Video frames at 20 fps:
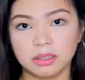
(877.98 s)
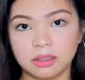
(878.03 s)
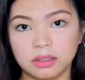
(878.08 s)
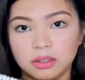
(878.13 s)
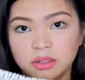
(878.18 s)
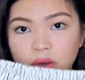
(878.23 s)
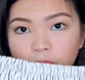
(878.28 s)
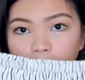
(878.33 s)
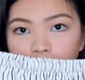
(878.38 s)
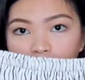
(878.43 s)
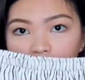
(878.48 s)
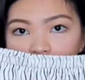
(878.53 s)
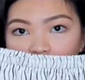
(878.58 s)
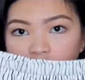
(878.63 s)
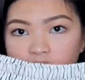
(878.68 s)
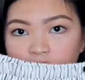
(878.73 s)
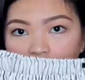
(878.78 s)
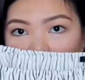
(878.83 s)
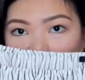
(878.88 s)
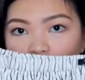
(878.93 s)
So, parang lang
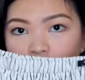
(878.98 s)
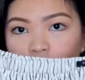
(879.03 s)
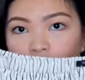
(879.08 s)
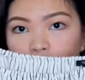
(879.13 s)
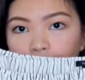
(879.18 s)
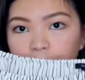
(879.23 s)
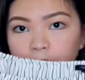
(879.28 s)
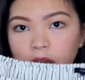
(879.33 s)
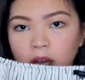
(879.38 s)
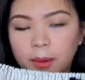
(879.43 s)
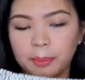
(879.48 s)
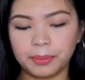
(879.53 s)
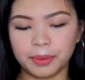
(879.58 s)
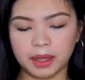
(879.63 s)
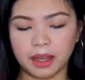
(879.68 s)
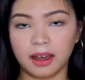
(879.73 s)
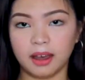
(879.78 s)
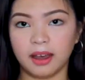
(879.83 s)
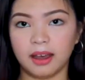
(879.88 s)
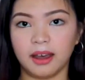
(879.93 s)
siyang crop top
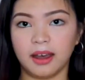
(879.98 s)
na